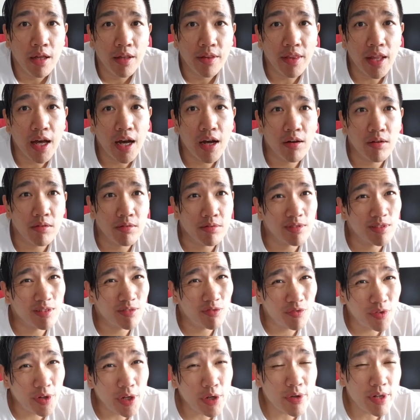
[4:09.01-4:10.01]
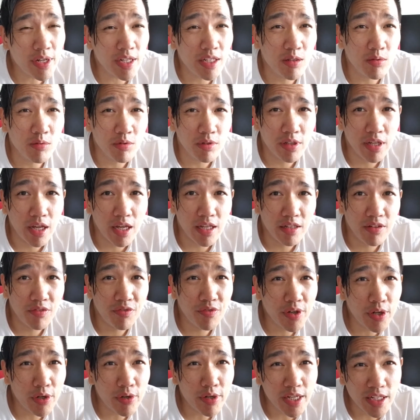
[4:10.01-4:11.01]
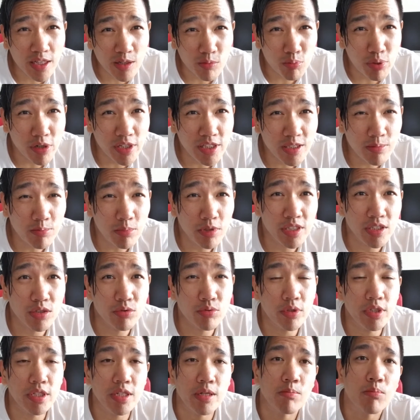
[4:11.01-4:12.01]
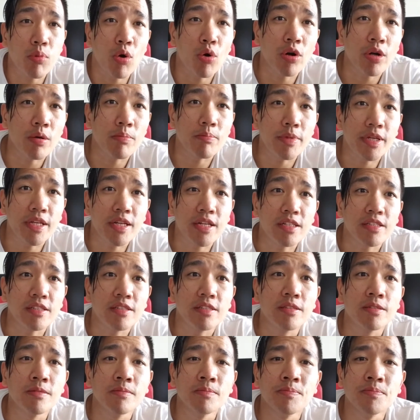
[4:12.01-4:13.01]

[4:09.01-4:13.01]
Now, the theory and the, the theory and the principle is really important because